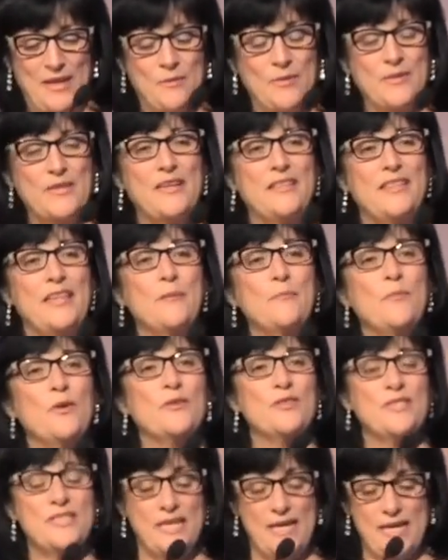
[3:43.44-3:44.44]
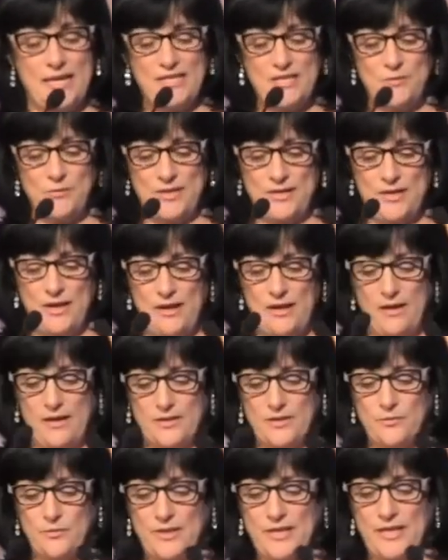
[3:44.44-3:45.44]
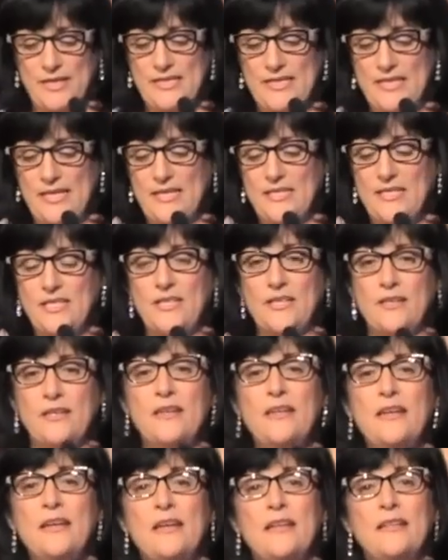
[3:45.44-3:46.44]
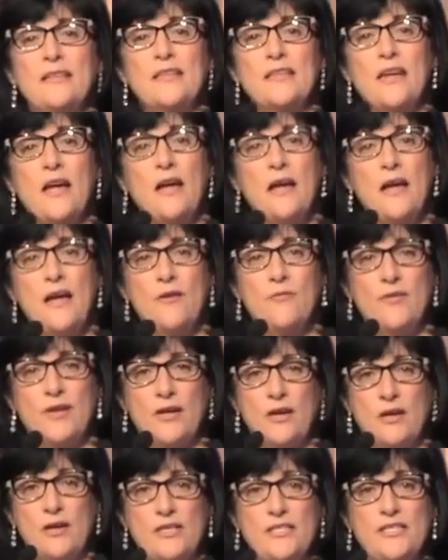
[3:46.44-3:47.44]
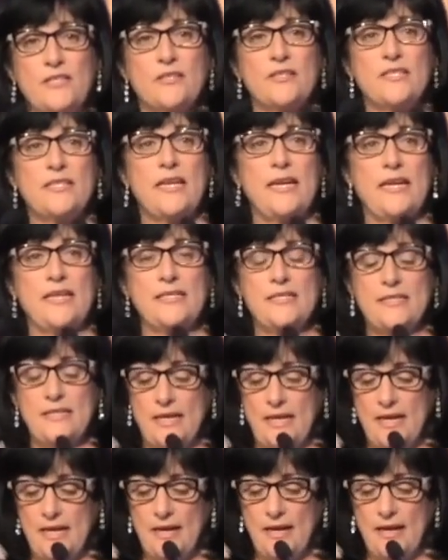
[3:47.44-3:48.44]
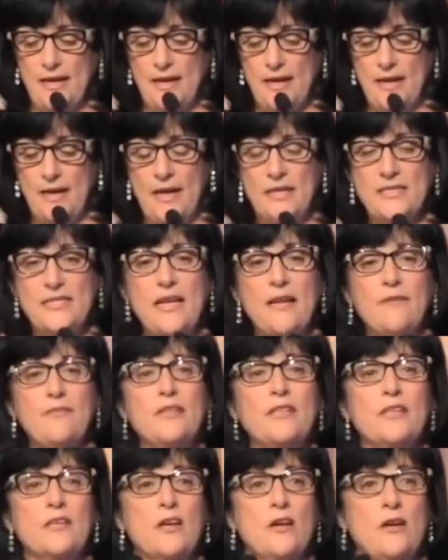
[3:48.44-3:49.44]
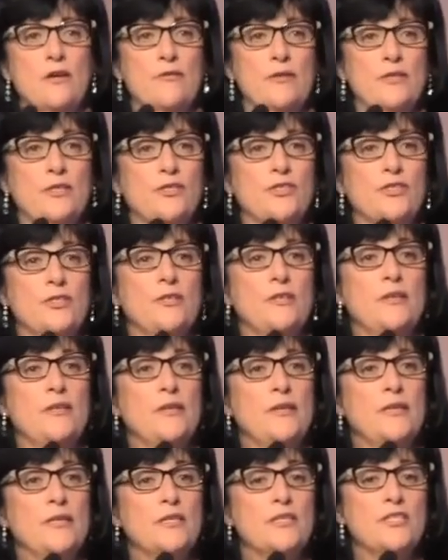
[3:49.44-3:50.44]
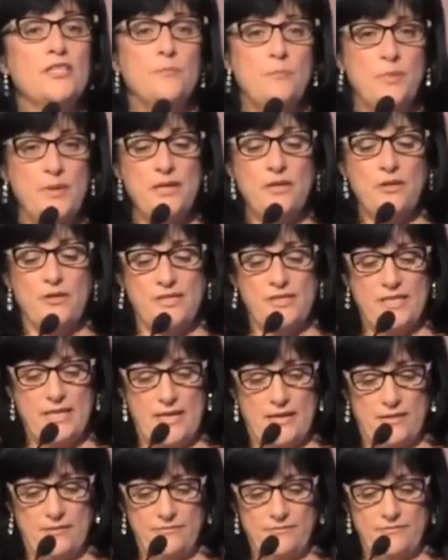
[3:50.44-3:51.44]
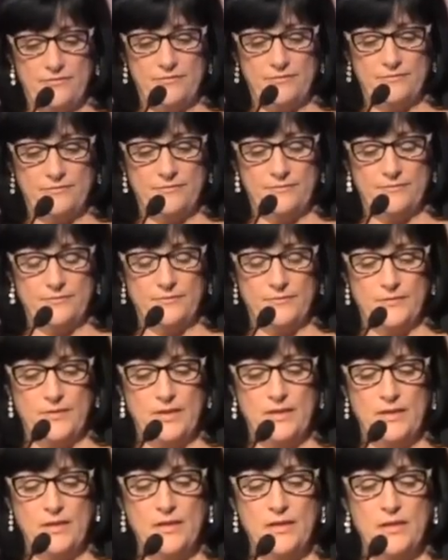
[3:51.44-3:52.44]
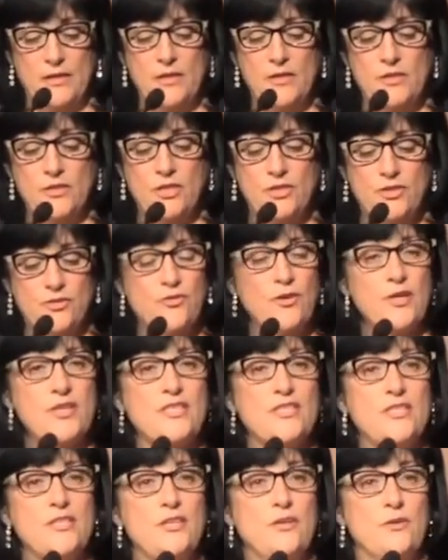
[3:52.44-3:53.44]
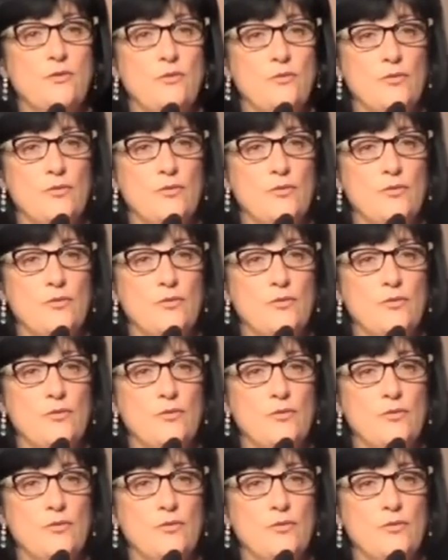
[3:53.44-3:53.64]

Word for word: But I think most heads will nod when I say to you that I regard success as having the courage to be yourself, to trust in your